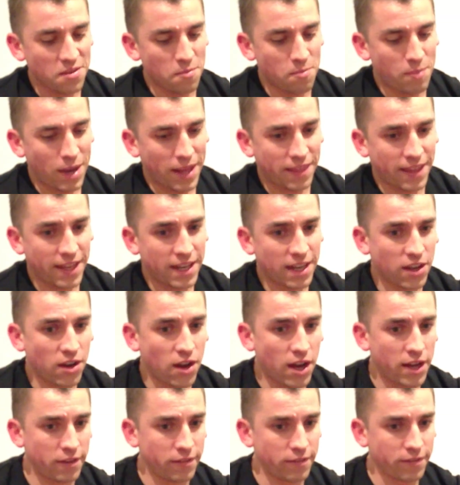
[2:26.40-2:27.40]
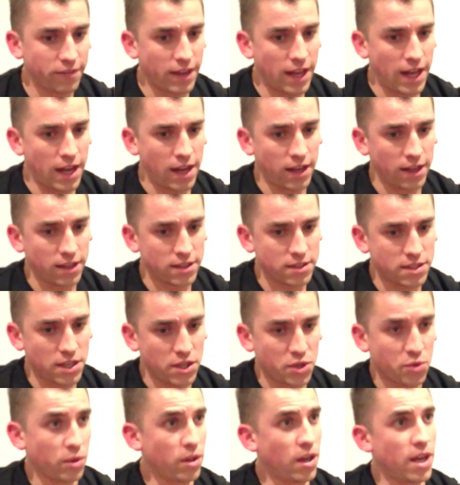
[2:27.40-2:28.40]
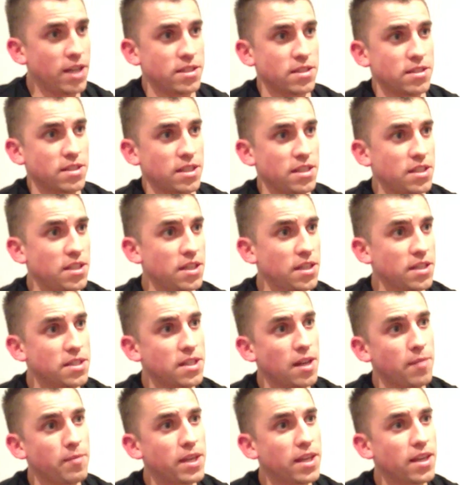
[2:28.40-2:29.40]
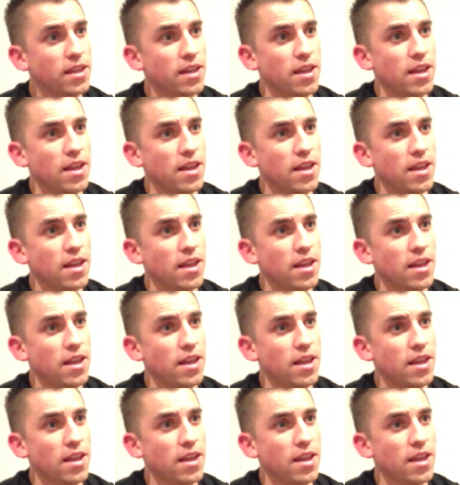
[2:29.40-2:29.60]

But then it kind of centralizes into your stomach,